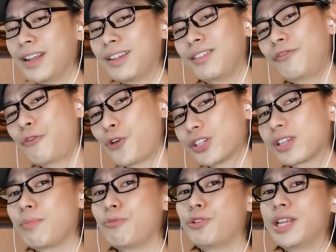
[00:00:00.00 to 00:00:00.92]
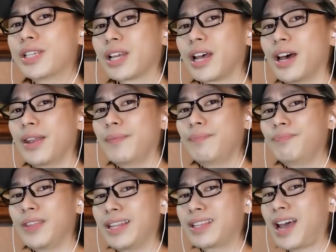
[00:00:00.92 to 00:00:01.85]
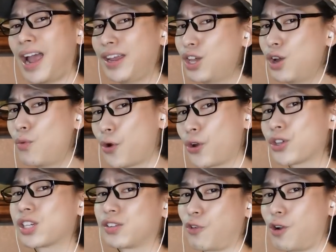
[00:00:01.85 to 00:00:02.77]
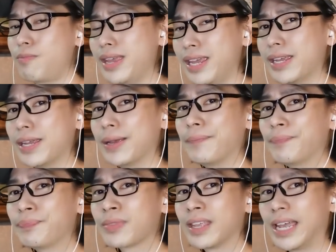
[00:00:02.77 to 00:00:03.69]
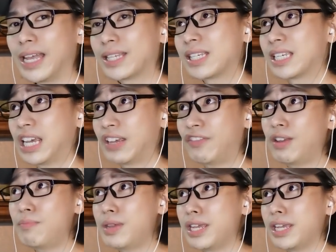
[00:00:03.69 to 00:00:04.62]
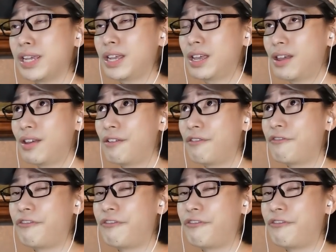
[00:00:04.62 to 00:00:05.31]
but for some reason, it kind of works for me. It's giving me